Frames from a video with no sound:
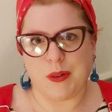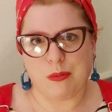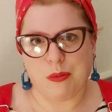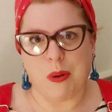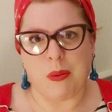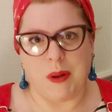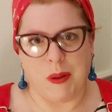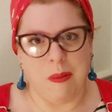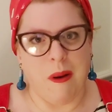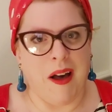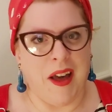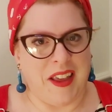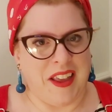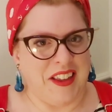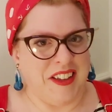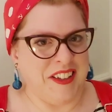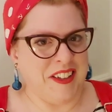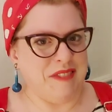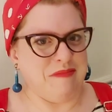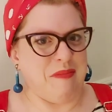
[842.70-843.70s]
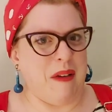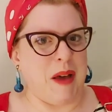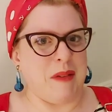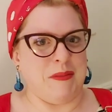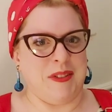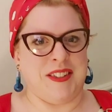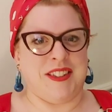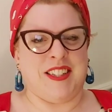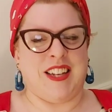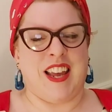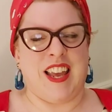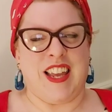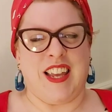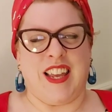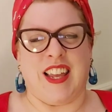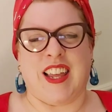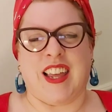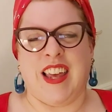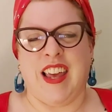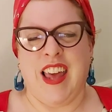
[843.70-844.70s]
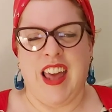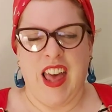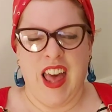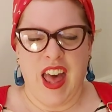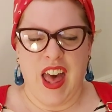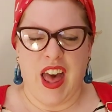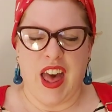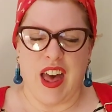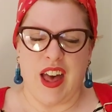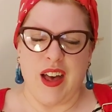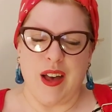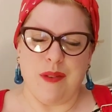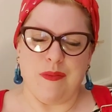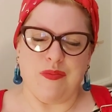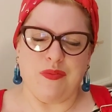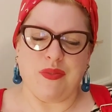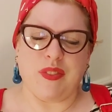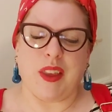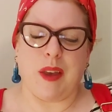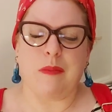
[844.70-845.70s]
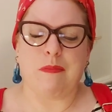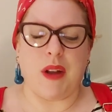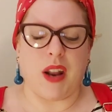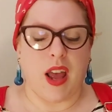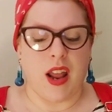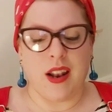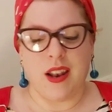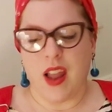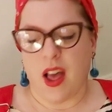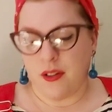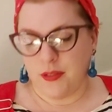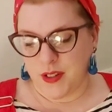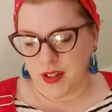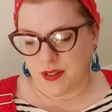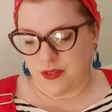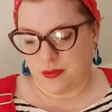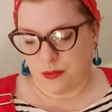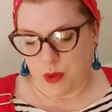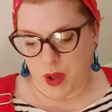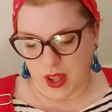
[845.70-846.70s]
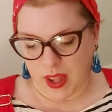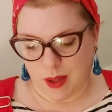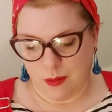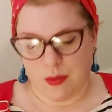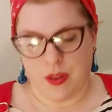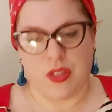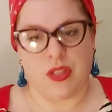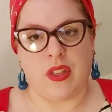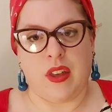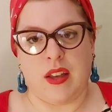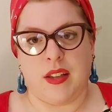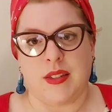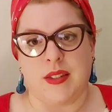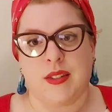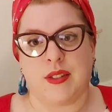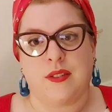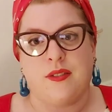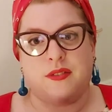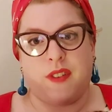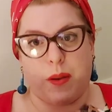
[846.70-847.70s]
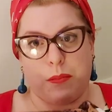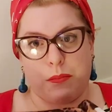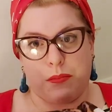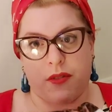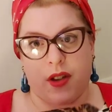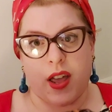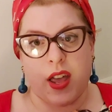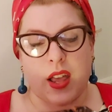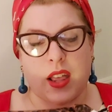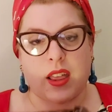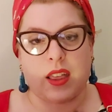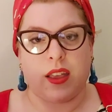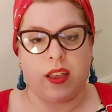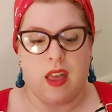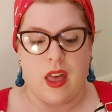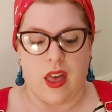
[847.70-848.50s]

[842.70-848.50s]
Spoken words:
it's probably my mistake. But I loved working with this fabric.